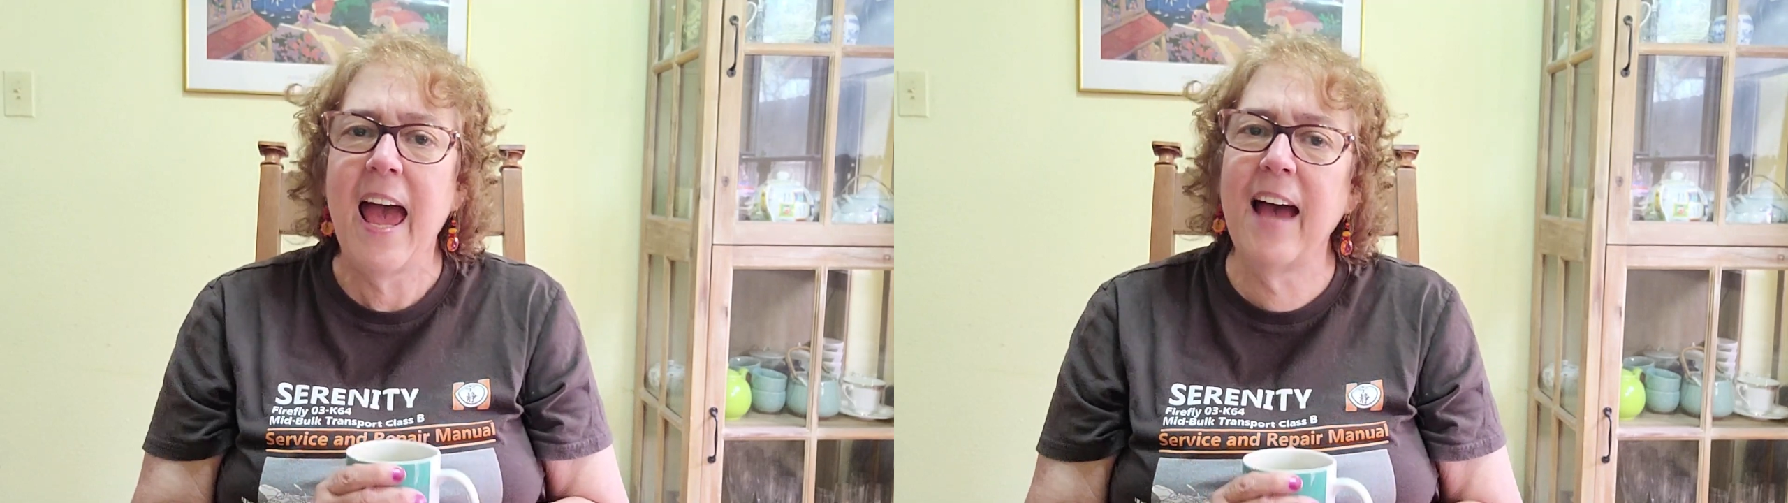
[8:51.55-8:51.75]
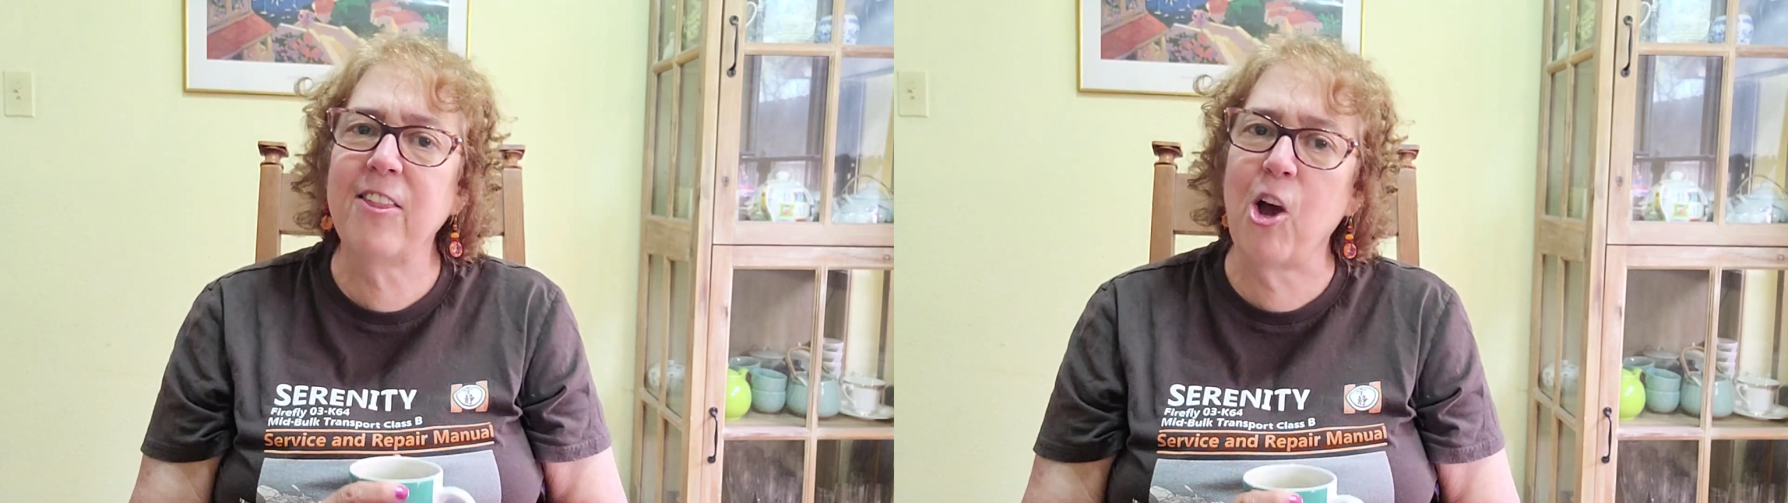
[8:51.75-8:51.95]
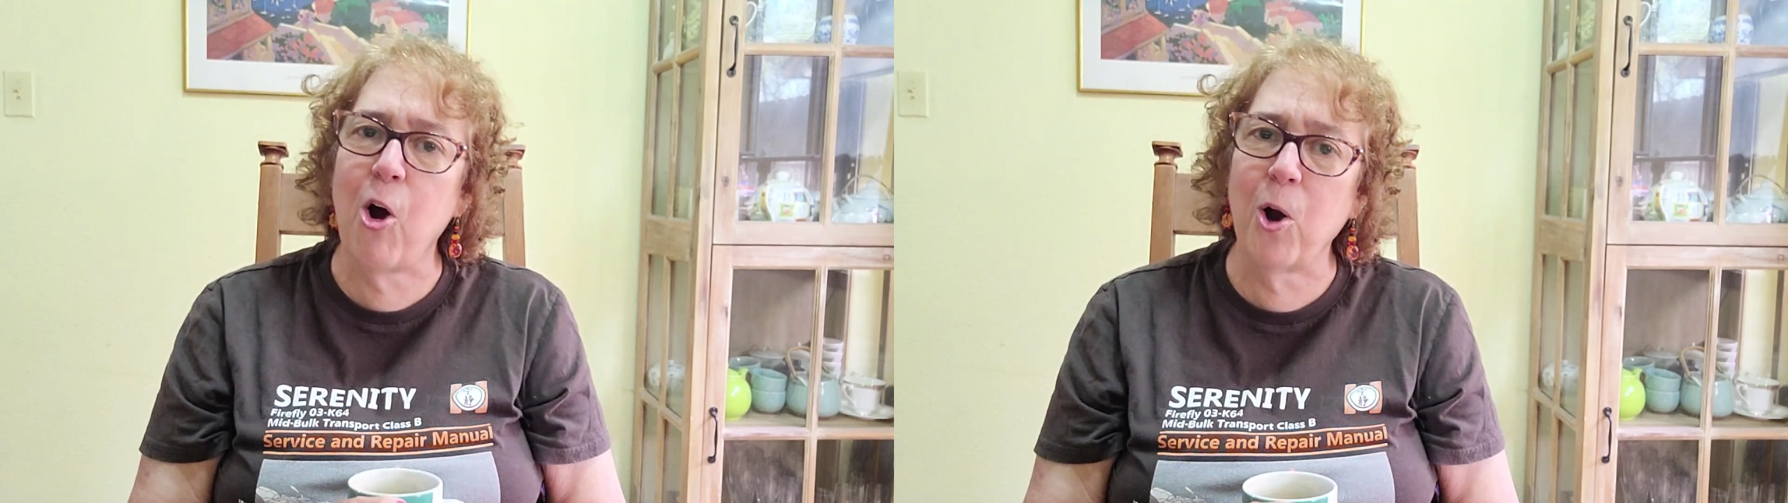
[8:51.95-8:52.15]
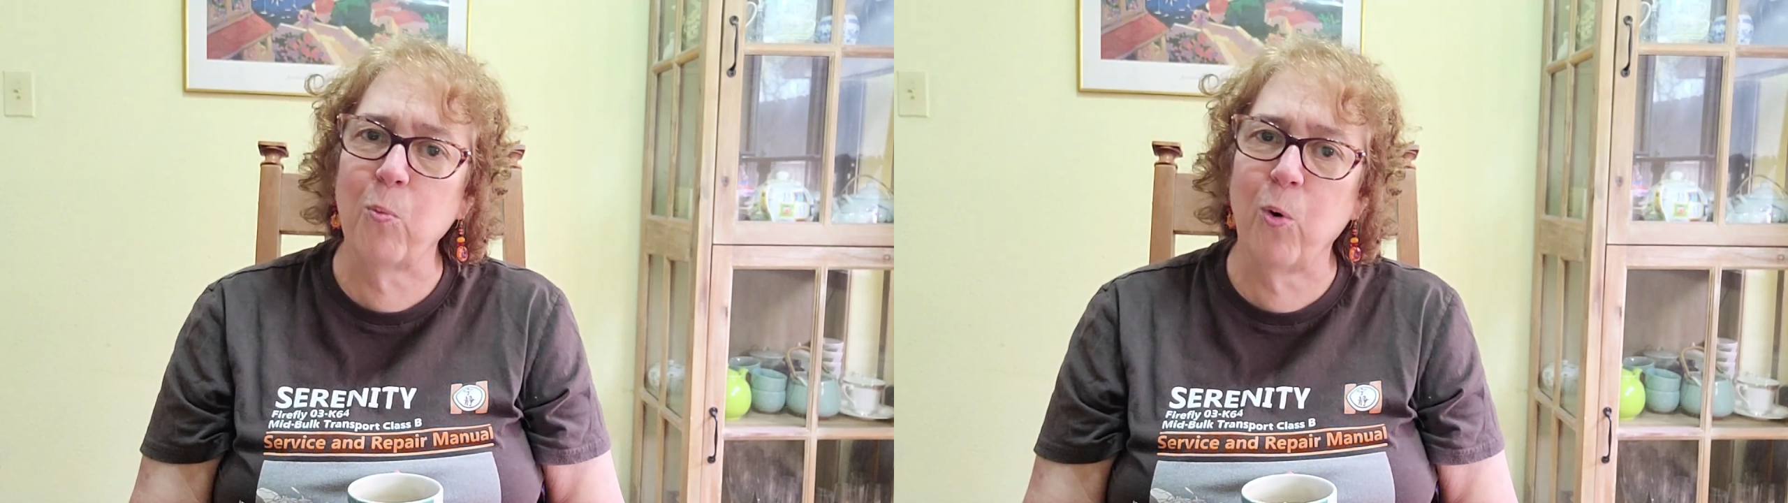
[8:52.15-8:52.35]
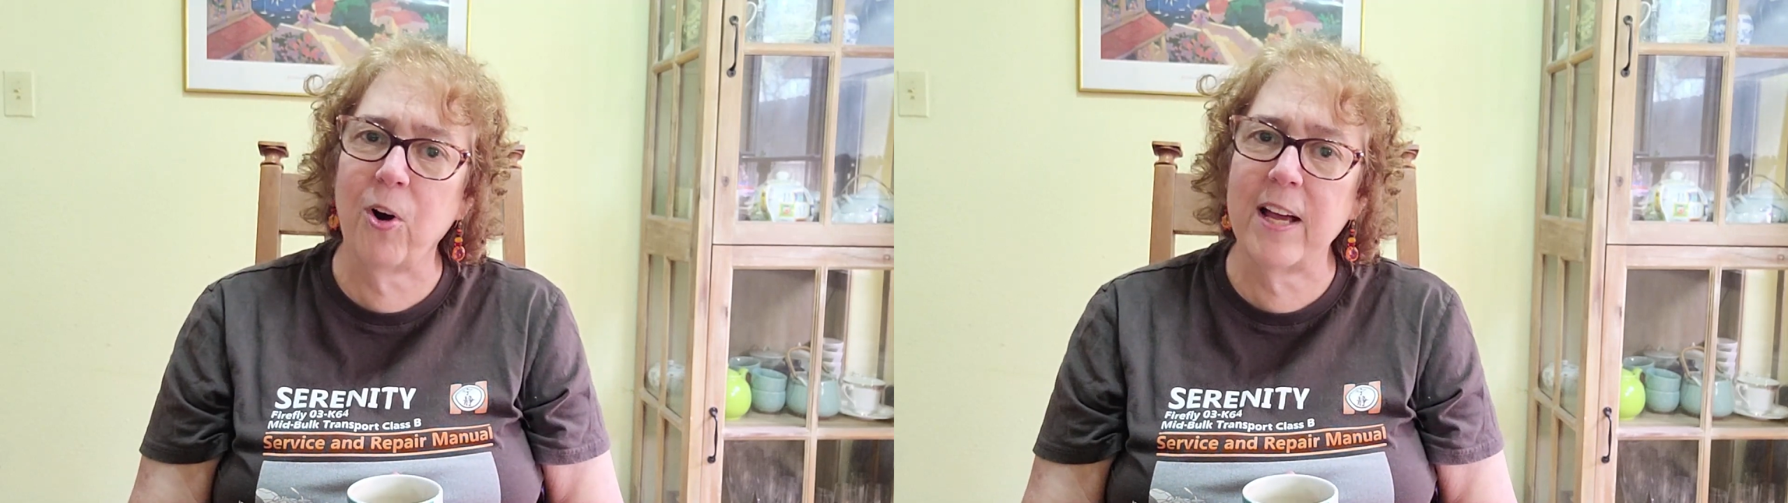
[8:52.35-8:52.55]
And the
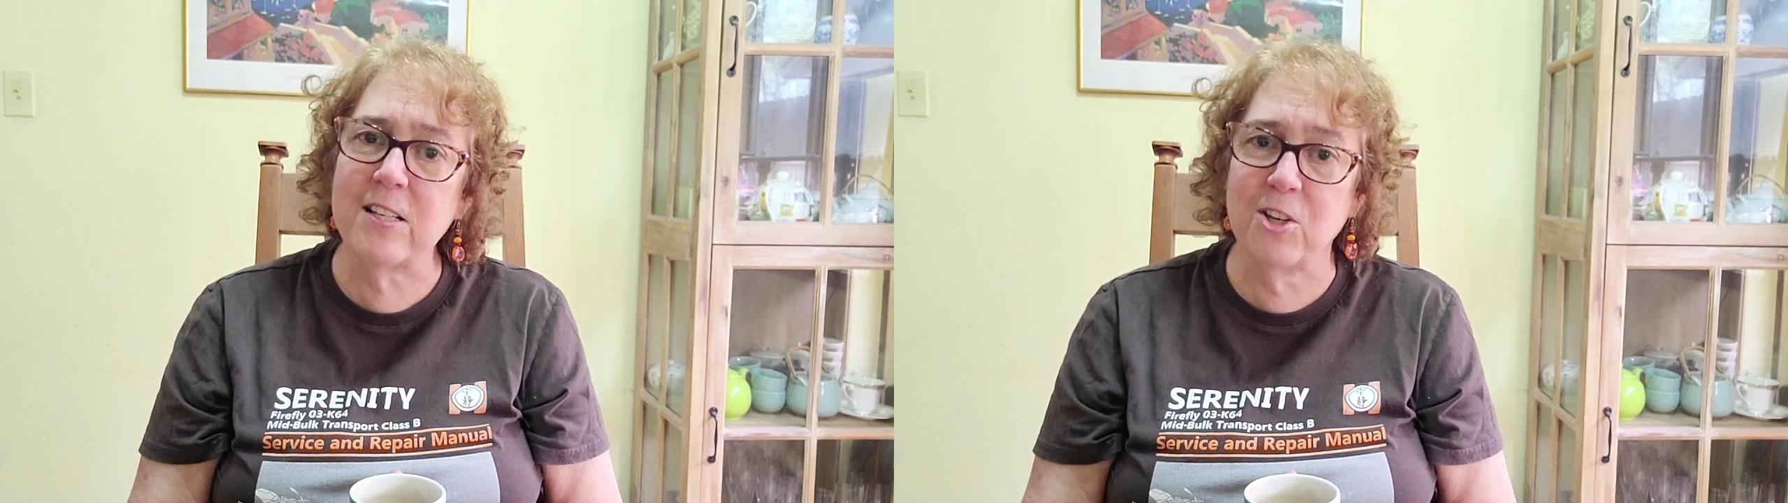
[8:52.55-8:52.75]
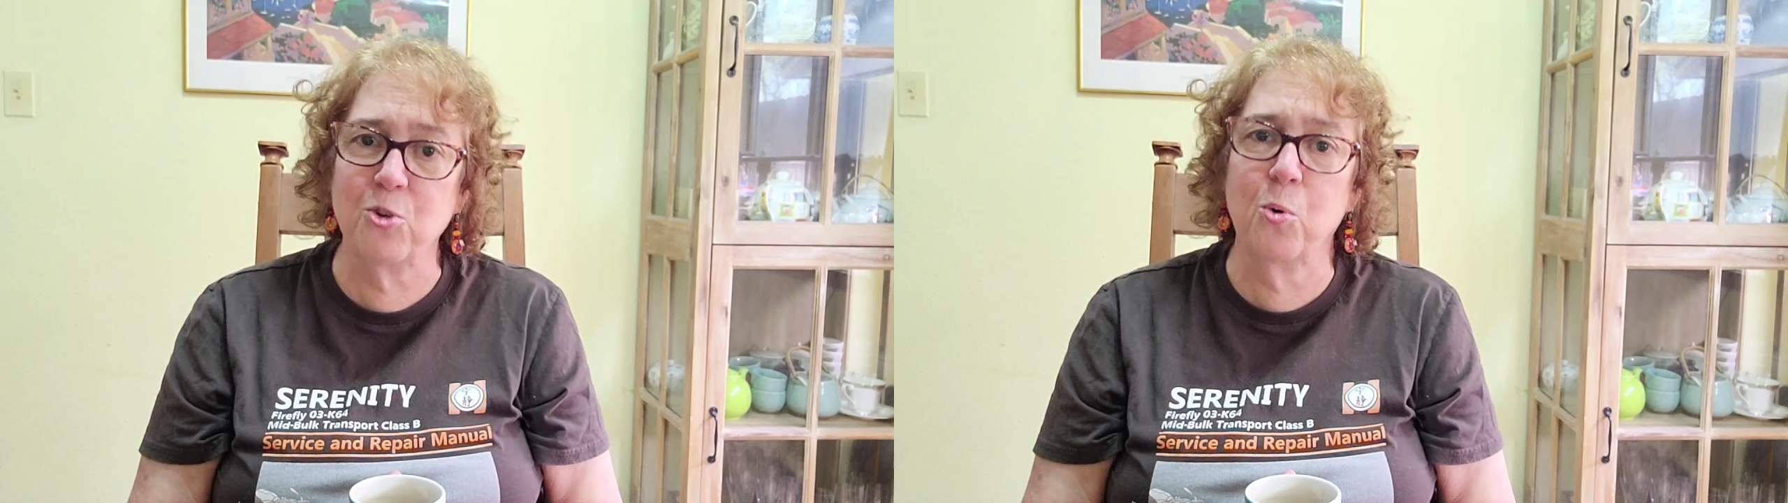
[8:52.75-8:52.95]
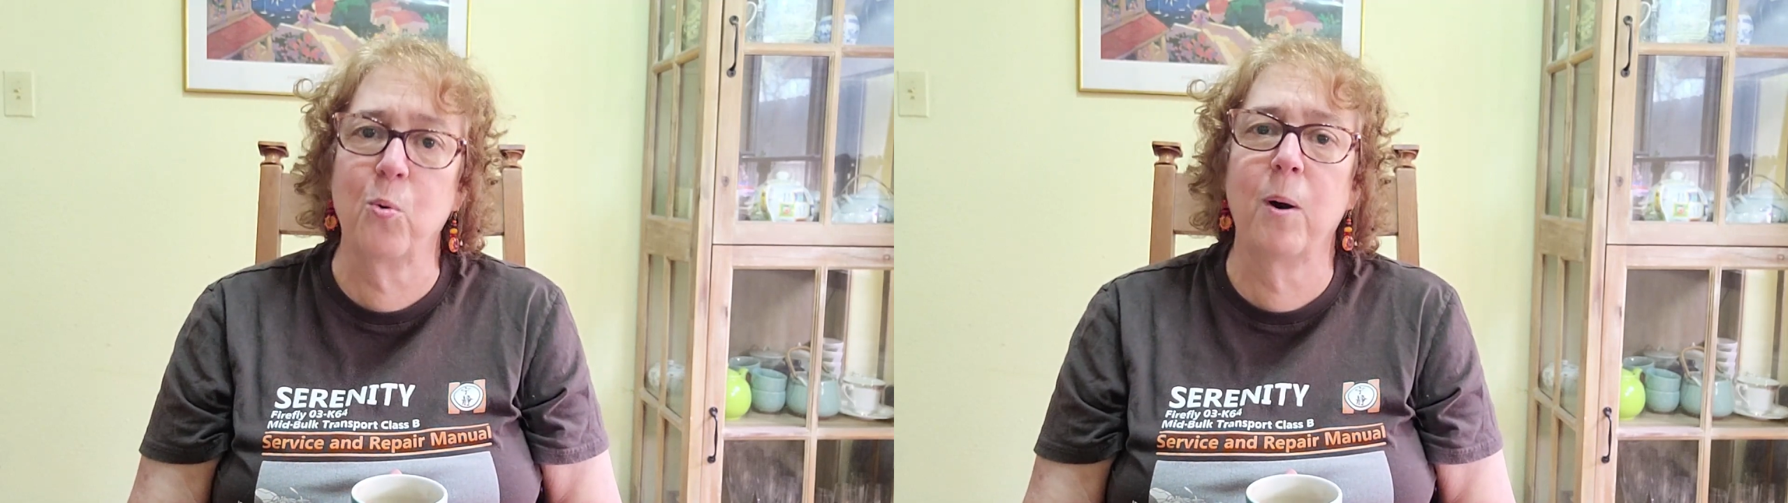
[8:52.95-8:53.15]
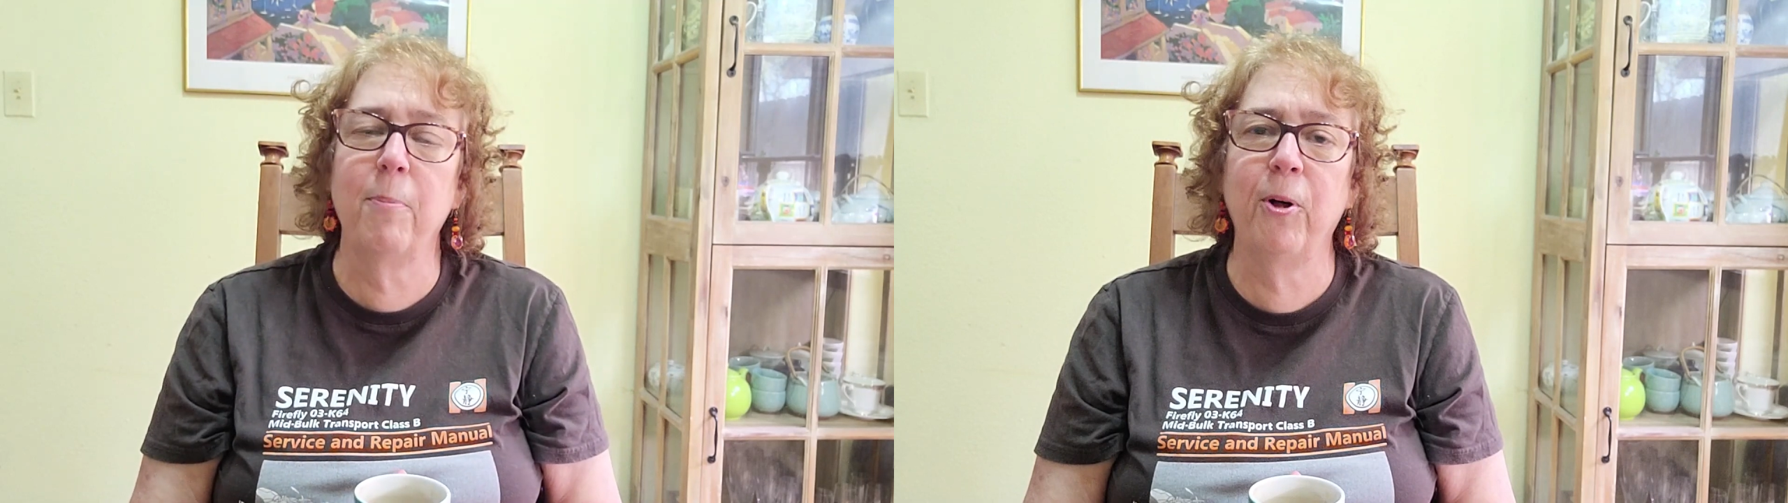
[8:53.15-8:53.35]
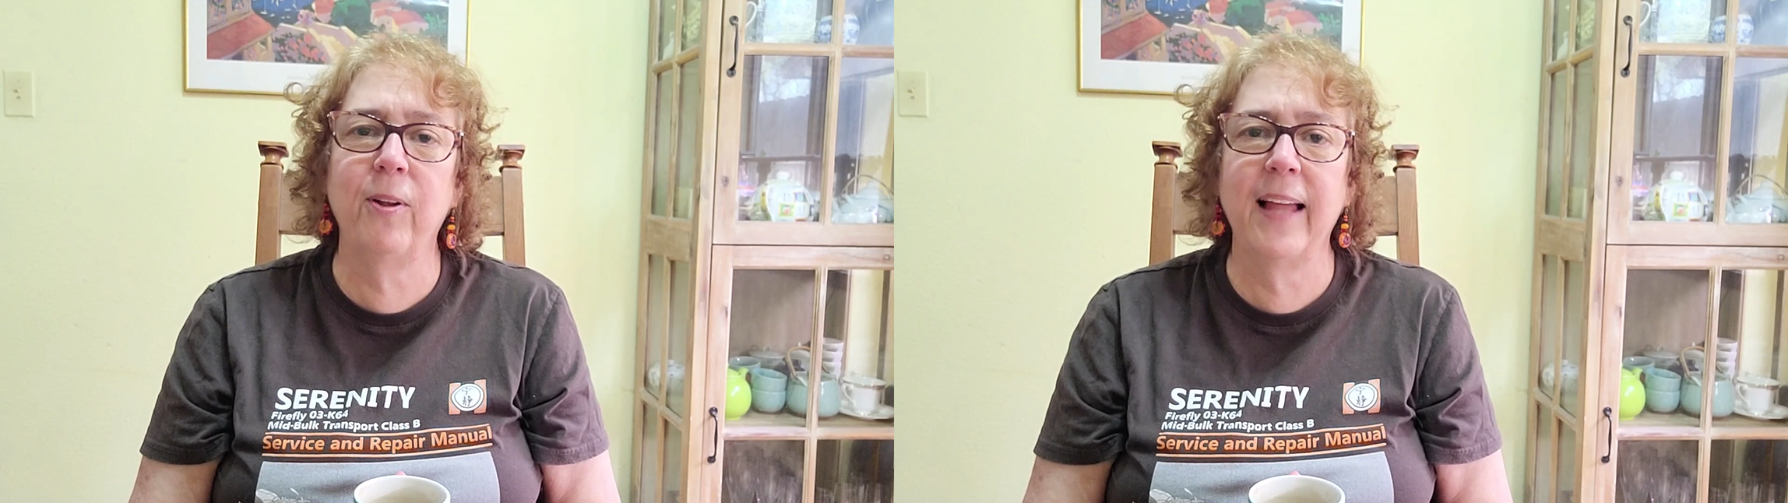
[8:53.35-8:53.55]
artwork is
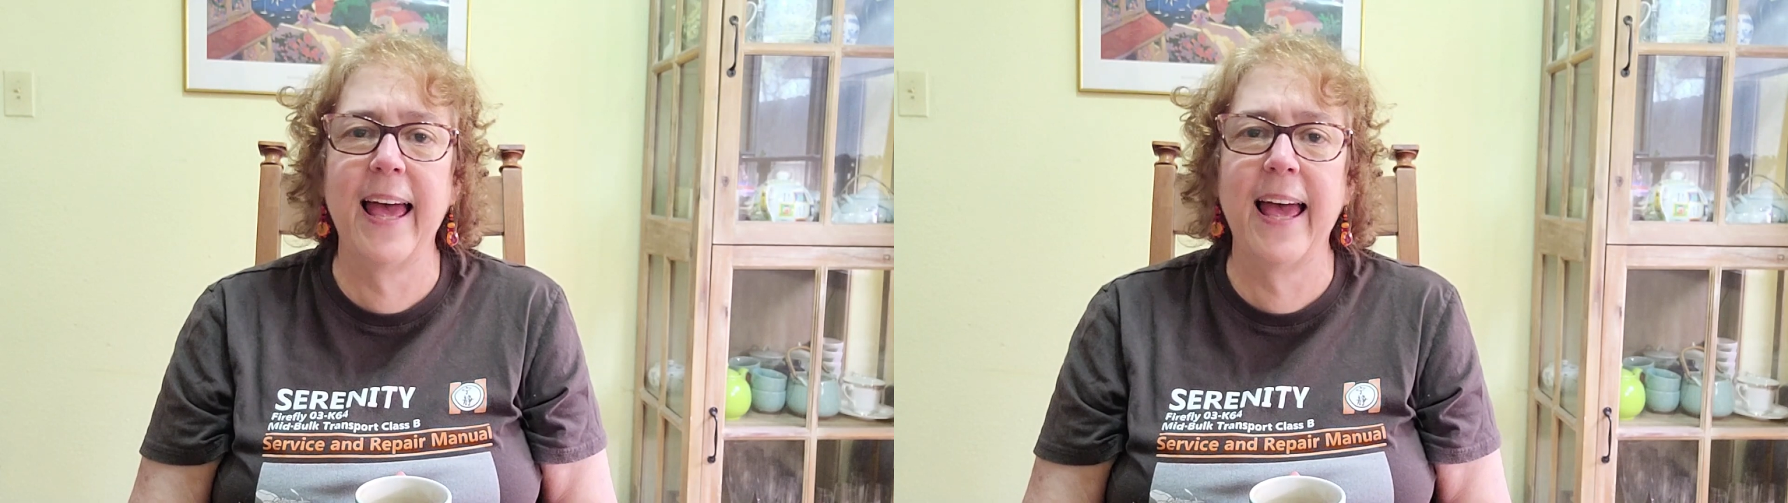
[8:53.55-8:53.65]
adorable.